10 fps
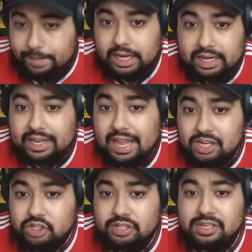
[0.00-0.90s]
big
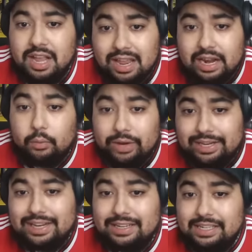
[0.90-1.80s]
occasions that we
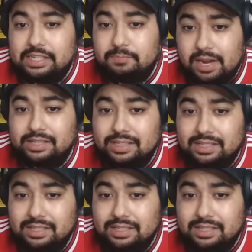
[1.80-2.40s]
need these players